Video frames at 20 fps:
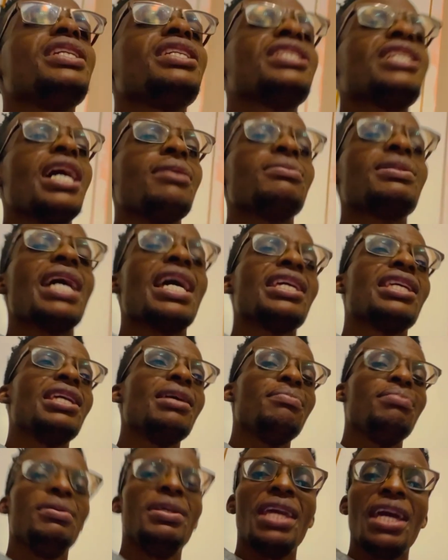times I
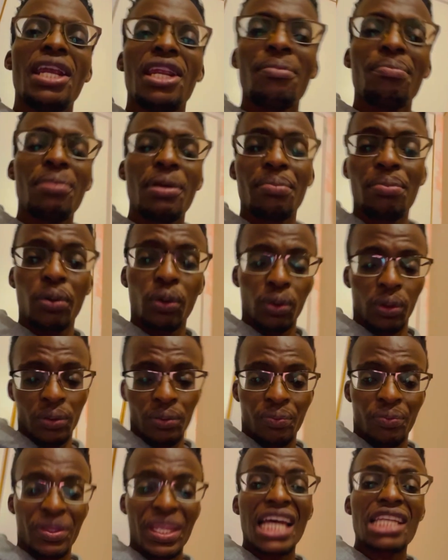keep hearing people
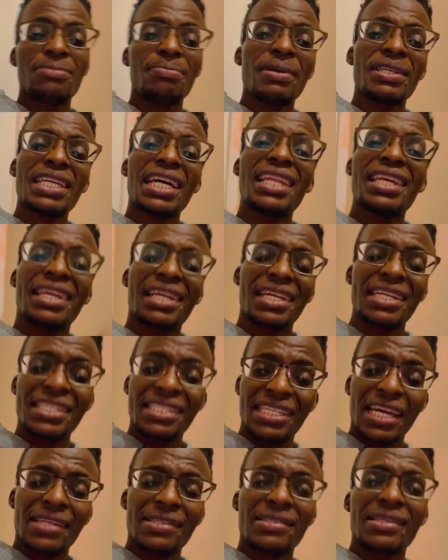especially
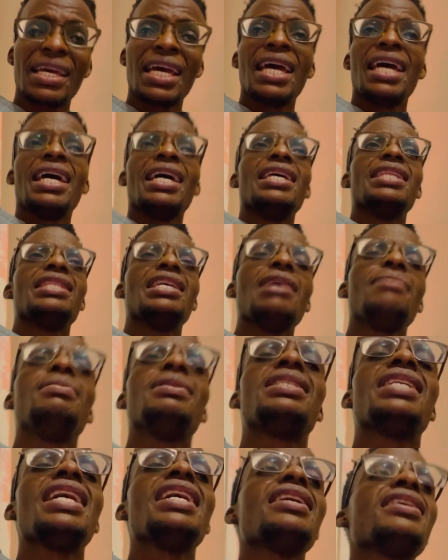Christians, they be
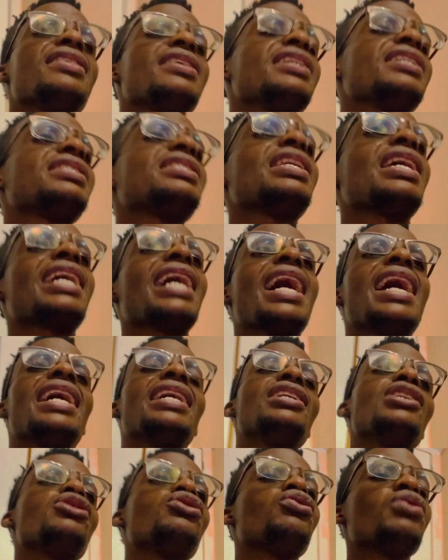saying things like, I
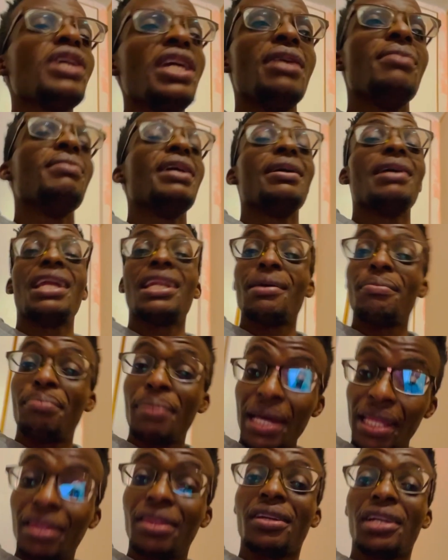had a dream, and a
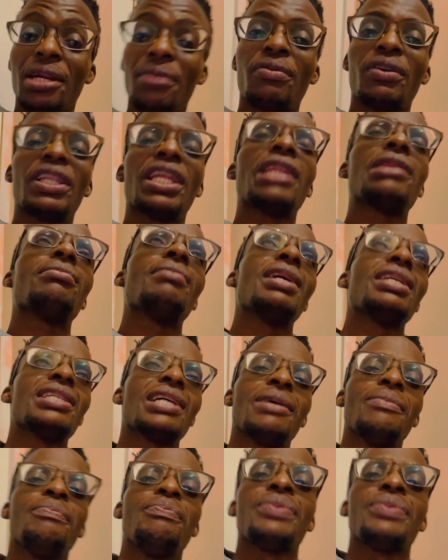bad dream for that matter,